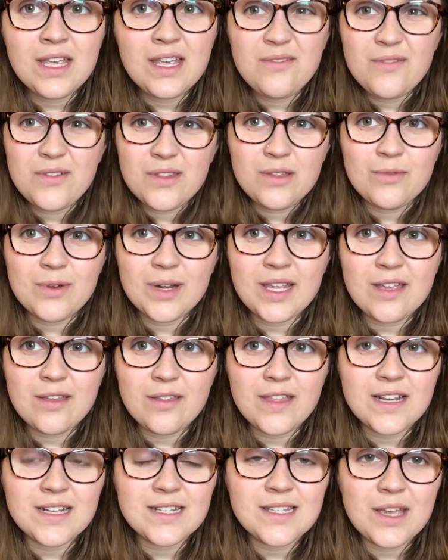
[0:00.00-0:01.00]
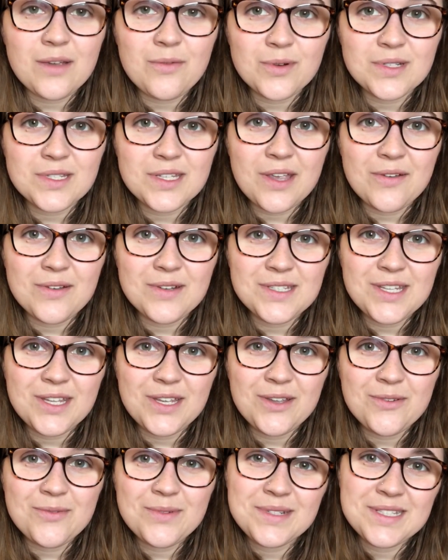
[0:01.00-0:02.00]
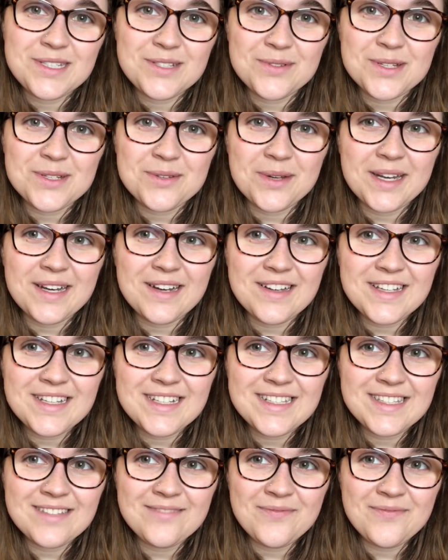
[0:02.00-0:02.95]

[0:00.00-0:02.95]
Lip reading: for the really good things that I want to go and do, which is always really nice. So